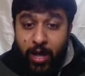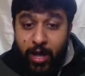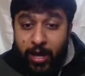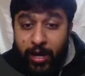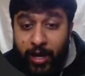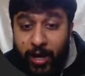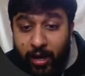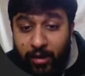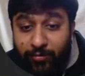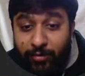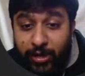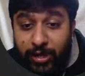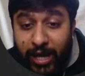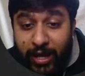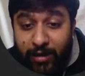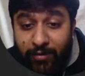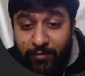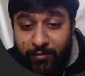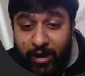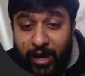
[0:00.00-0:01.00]
Here we
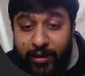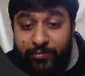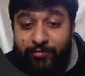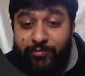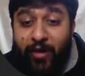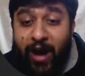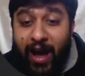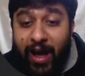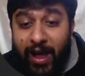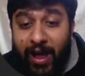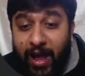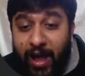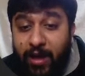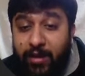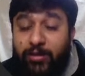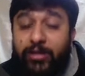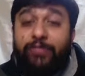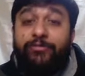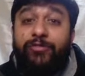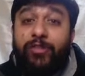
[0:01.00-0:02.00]
derivate phi,
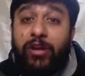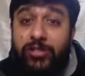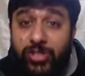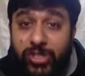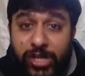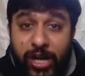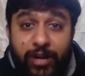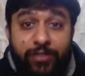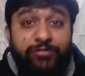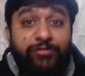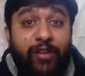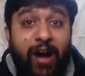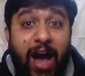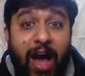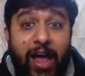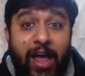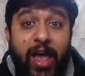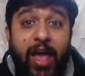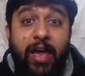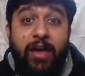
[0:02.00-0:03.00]
differentiate
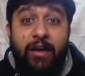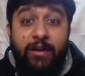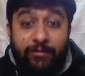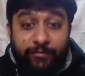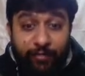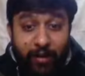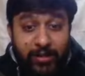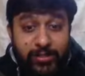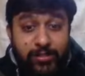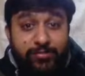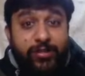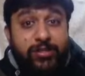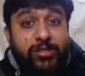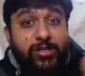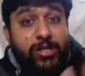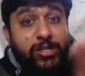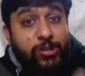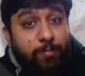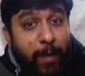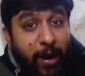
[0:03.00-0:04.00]
phi first with
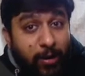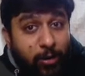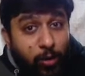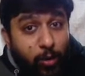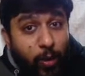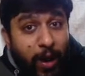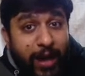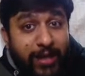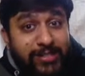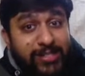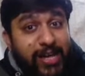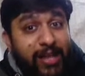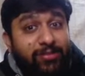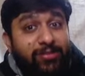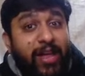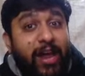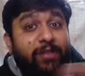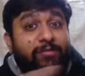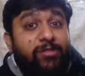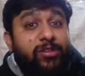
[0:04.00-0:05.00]
respect to x and
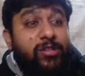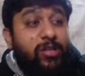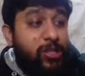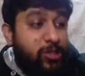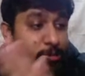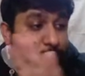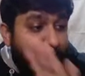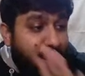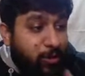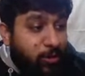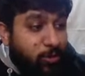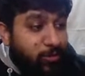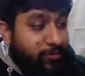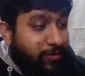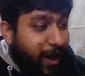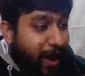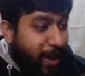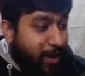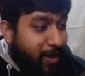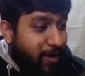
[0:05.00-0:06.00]
then with respect to
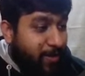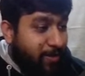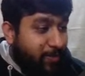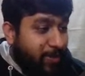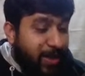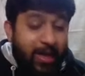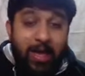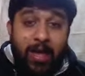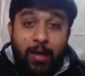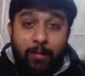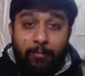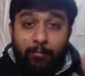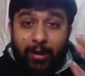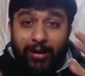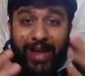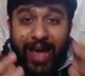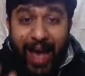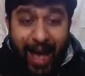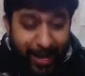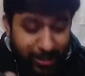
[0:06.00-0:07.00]
y.
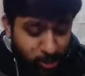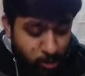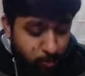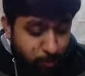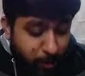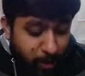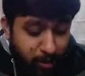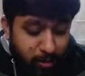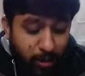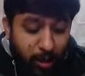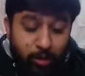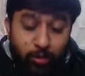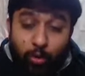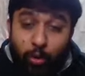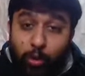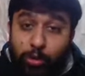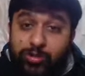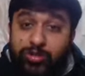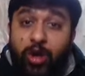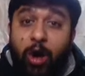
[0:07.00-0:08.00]
But as per the
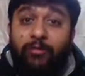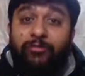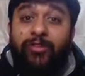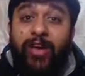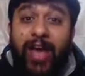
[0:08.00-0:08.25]
rules of